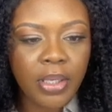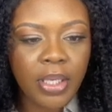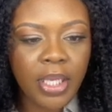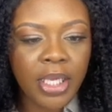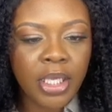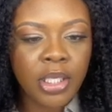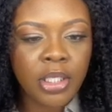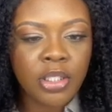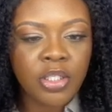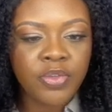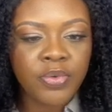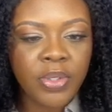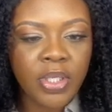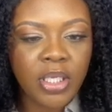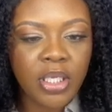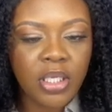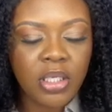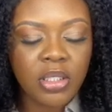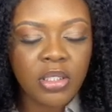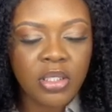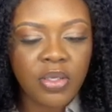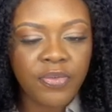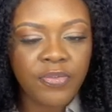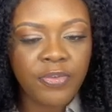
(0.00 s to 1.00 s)
Like, it's really
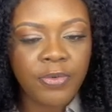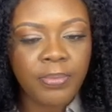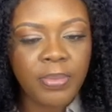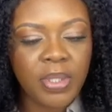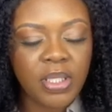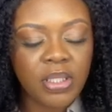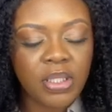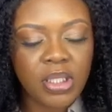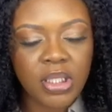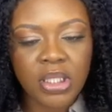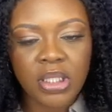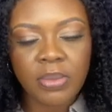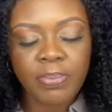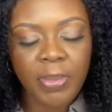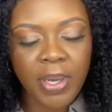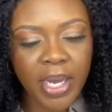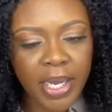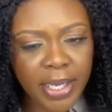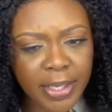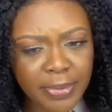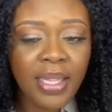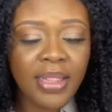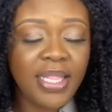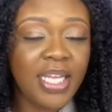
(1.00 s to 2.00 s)
easy for me to
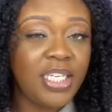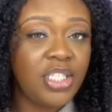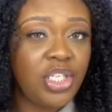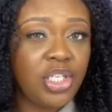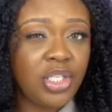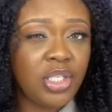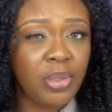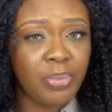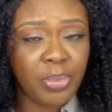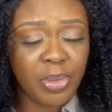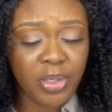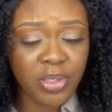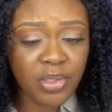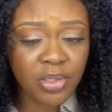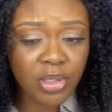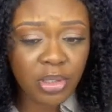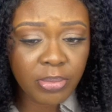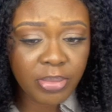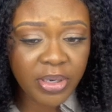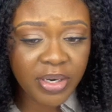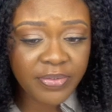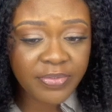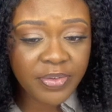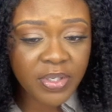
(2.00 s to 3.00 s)
spot. That's just a personal
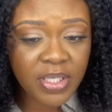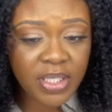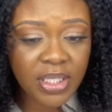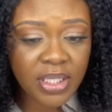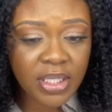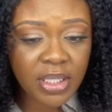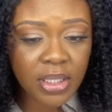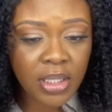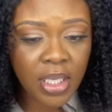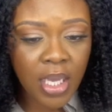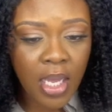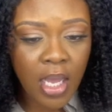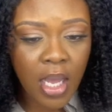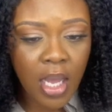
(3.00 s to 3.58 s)
preference.